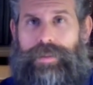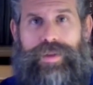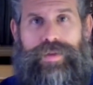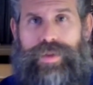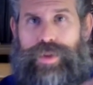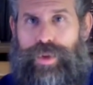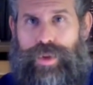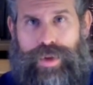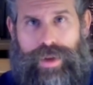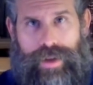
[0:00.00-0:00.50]
of
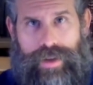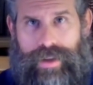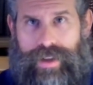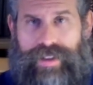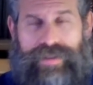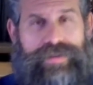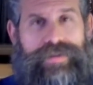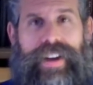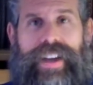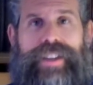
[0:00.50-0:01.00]
Google
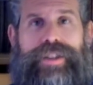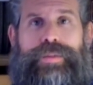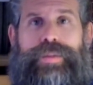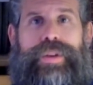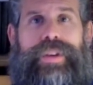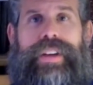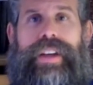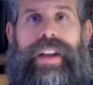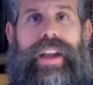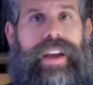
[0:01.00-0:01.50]
and
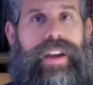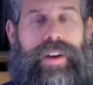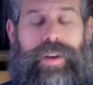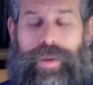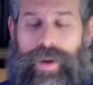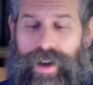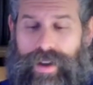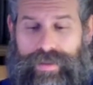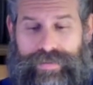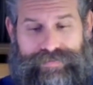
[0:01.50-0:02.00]
Facebook and
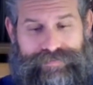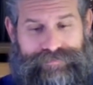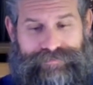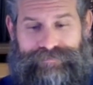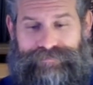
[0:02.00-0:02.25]
AOL.